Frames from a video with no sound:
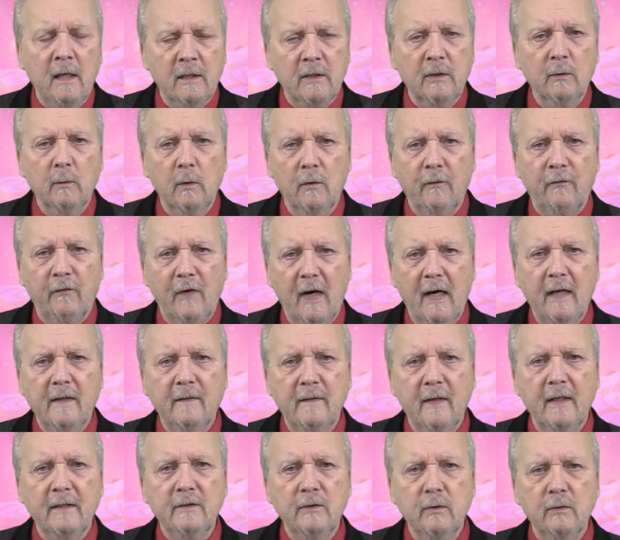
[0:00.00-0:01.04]
You will
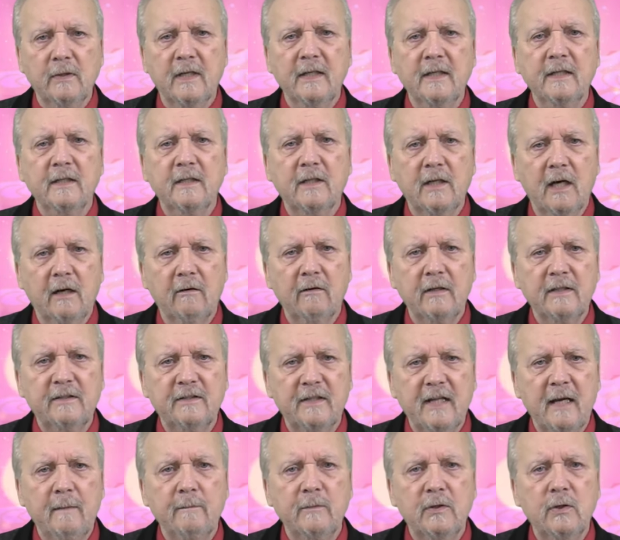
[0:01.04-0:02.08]
find that you can encourage
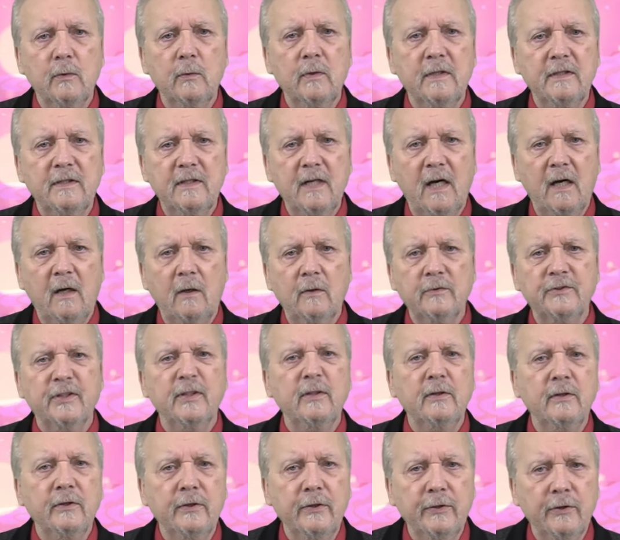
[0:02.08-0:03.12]
them to indulge
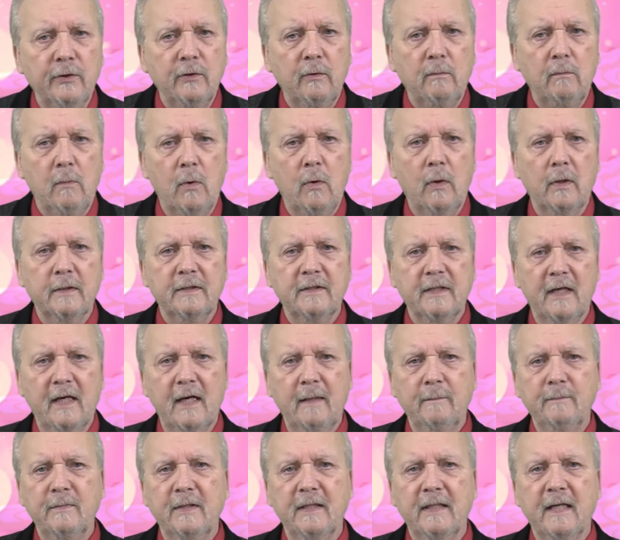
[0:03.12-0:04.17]
a little more
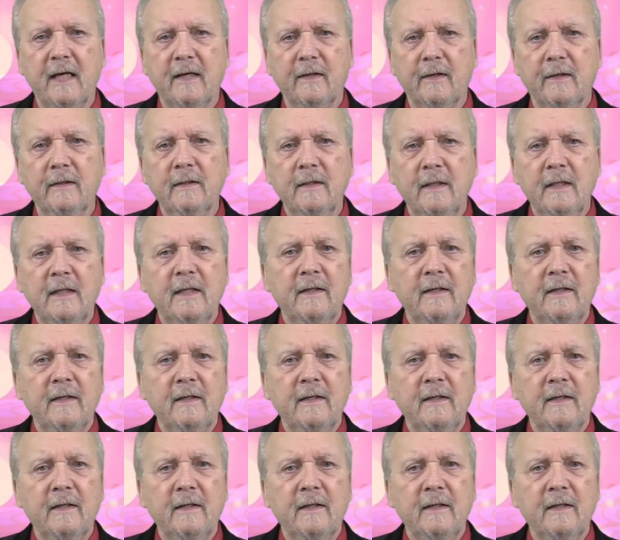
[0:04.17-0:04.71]
time together